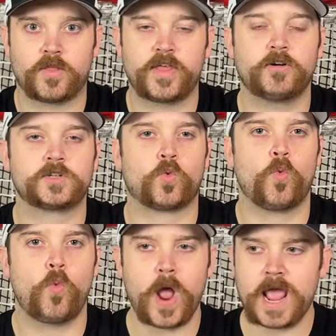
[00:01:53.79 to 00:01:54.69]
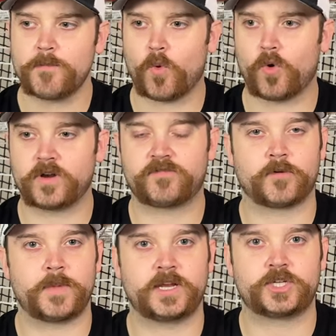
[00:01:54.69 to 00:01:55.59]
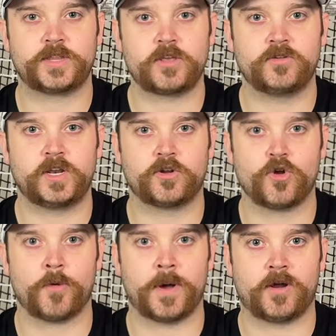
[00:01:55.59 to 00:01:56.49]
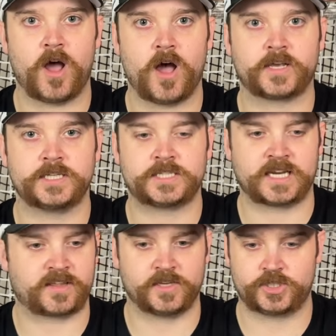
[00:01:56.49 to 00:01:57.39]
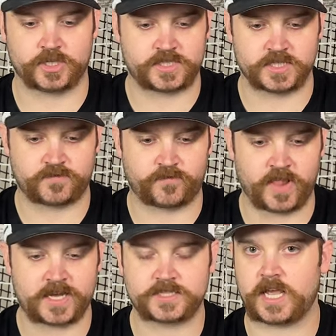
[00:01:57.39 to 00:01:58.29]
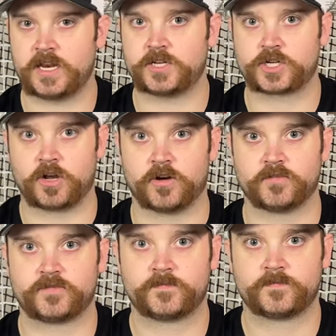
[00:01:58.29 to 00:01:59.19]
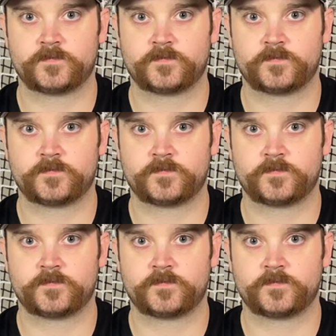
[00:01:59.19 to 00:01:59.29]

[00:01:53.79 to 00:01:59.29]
There is way more information that you need to know about a hockey stick than just its flex and its curve. There